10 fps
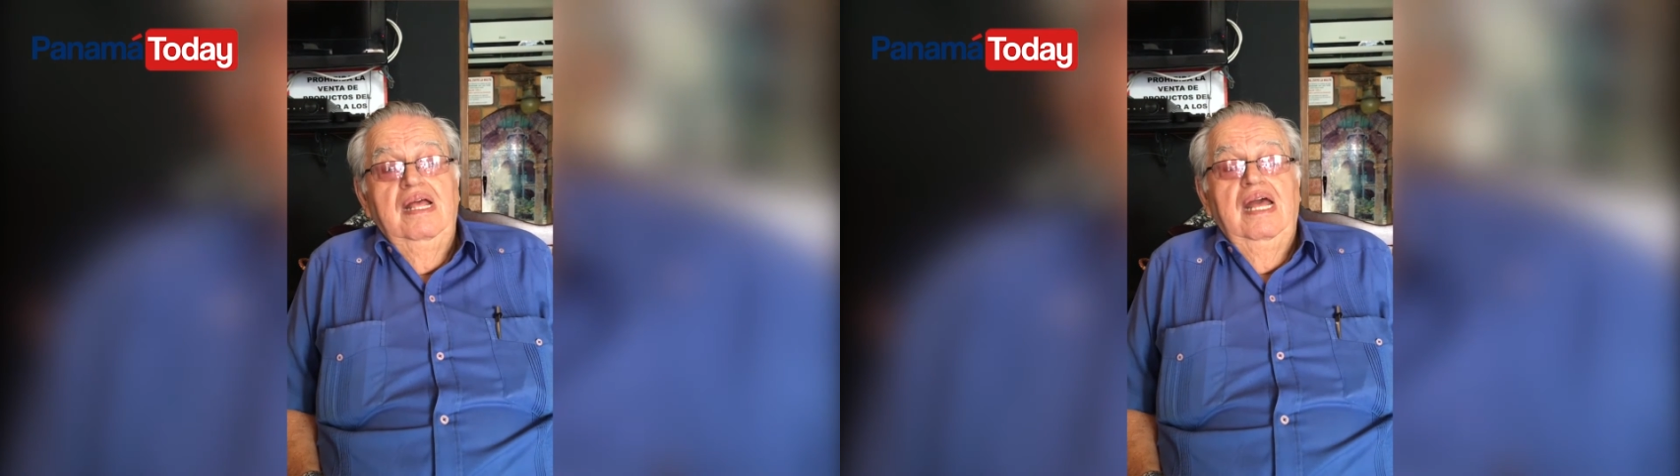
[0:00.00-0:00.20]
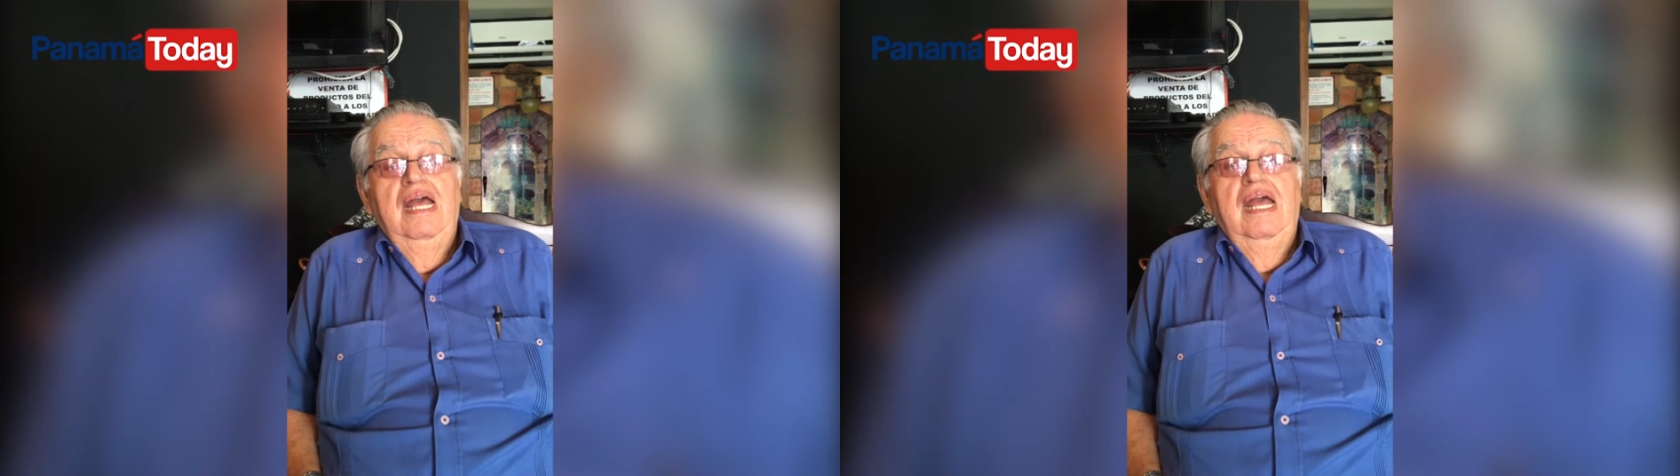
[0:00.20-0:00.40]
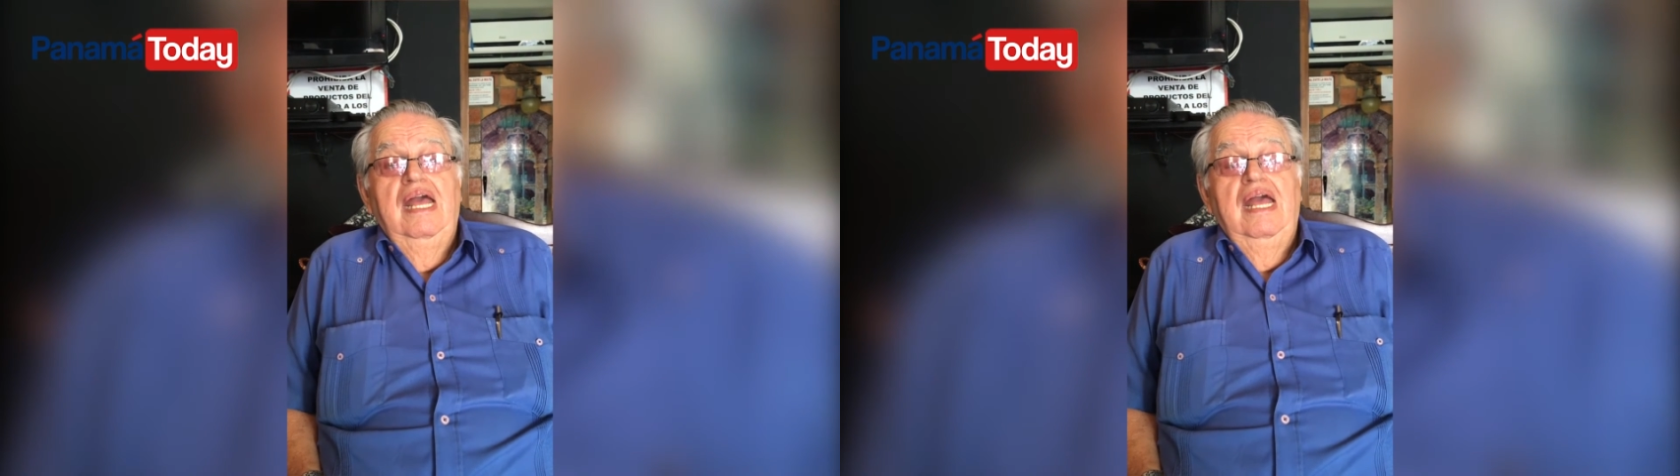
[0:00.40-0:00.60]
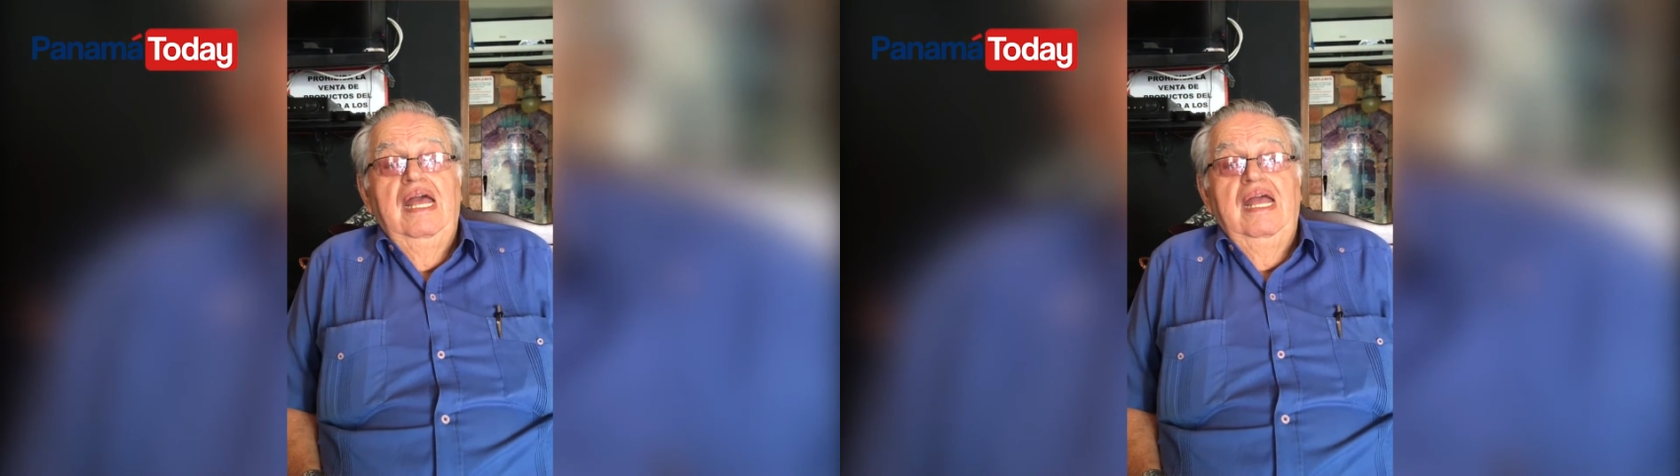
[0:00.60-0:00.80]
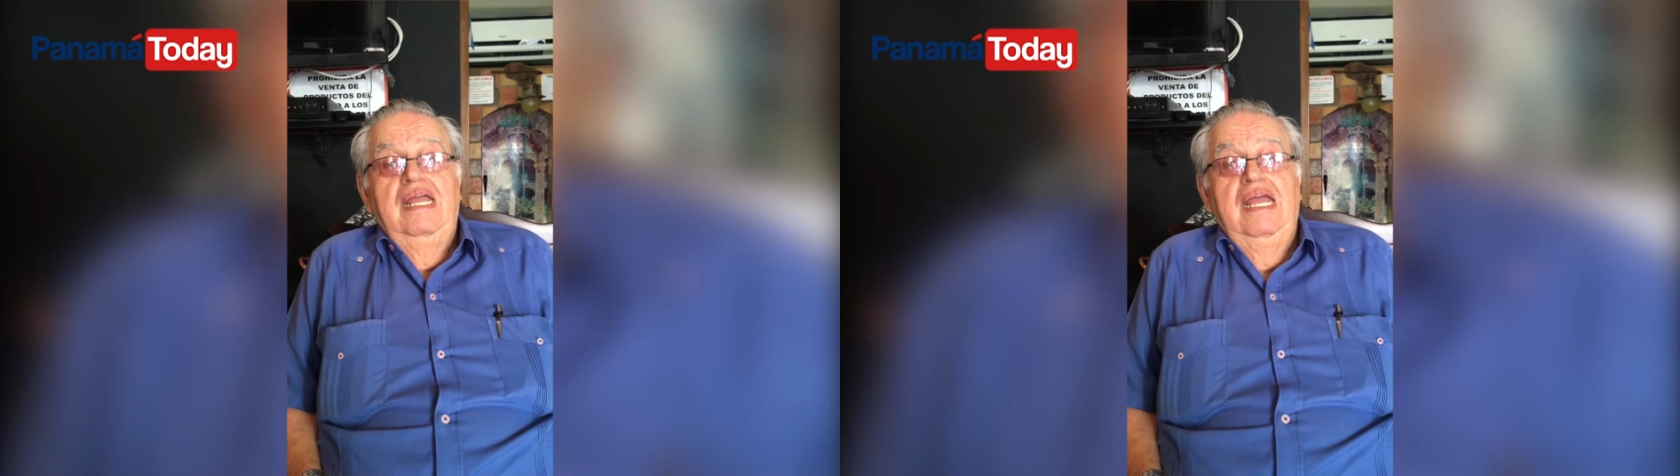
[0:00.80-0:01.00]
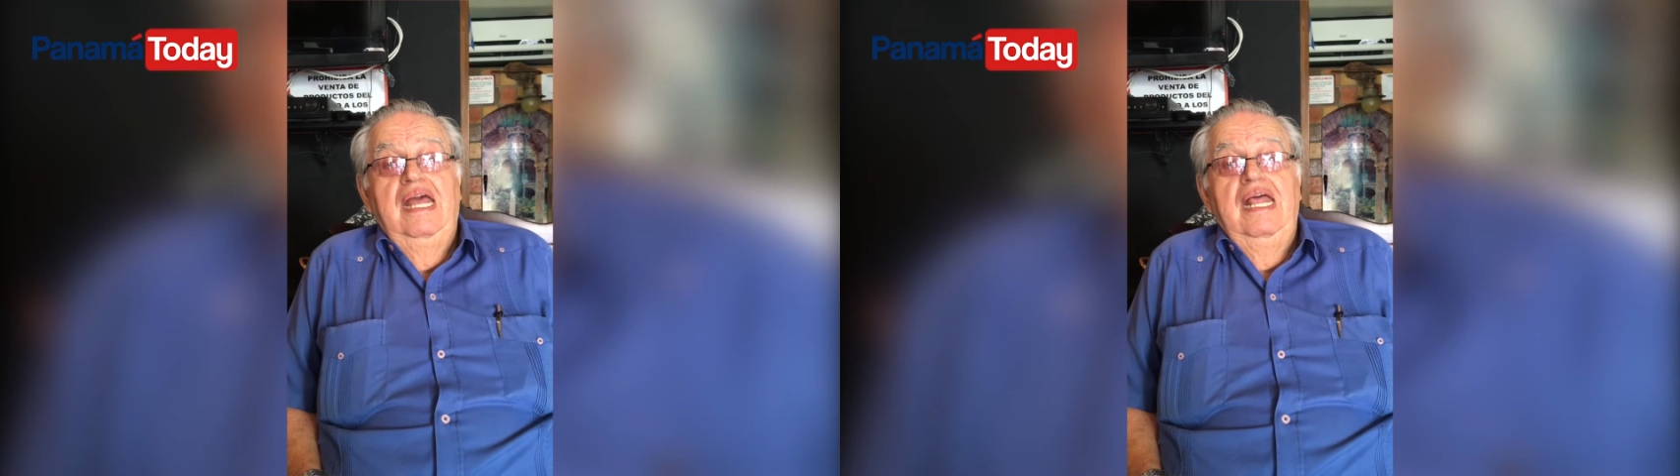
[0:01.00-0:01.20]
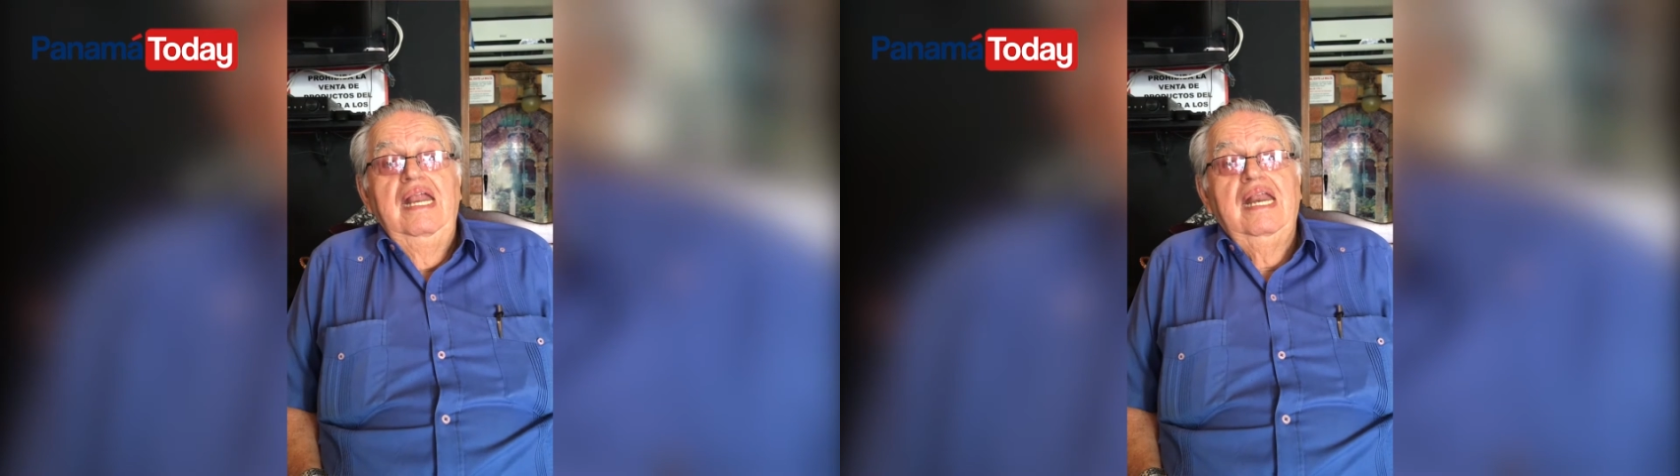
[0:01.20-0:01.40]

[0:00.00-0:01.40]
Cuban government